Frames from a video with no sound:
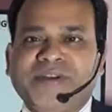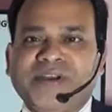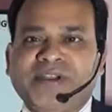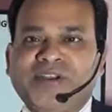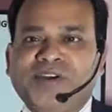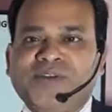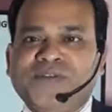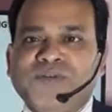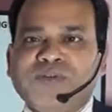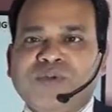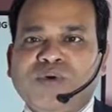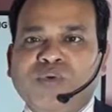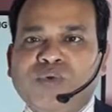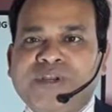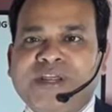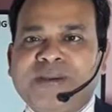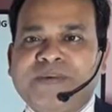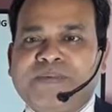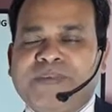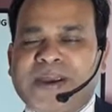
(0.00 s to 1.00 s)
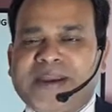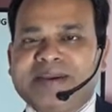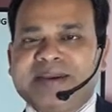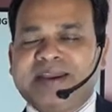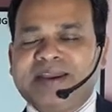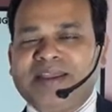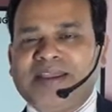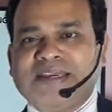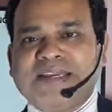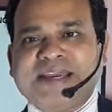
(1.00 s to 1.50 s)
The wooden
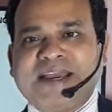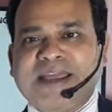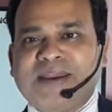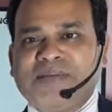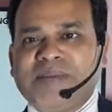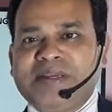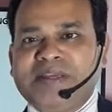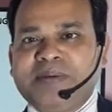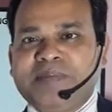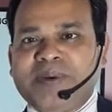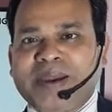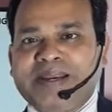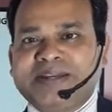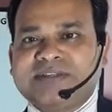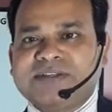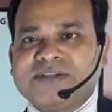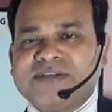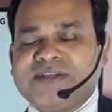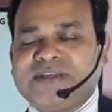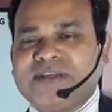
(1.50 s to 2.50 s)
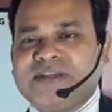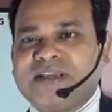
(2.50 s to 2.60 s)
pattern. It depends on,